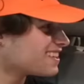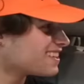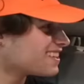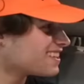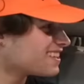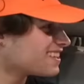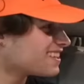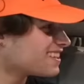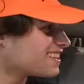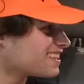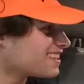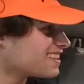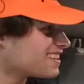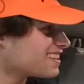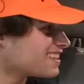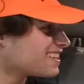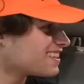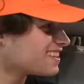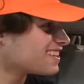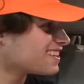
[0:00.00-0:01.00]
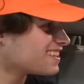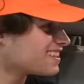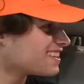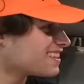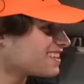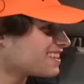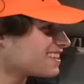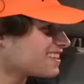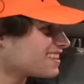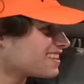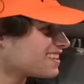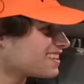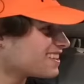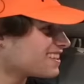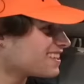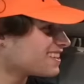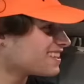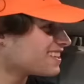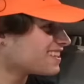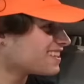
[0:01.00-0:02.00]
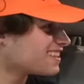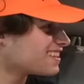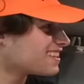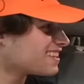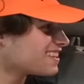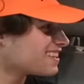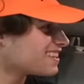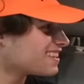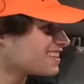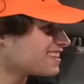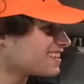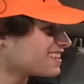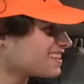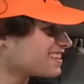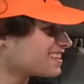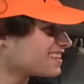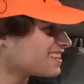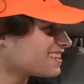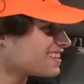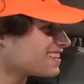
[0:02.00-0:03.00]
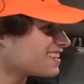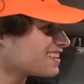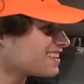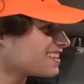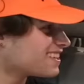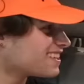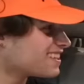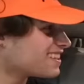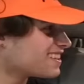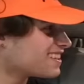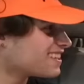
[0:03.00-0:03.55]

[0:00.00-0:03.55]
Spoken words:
This person isn't speaking.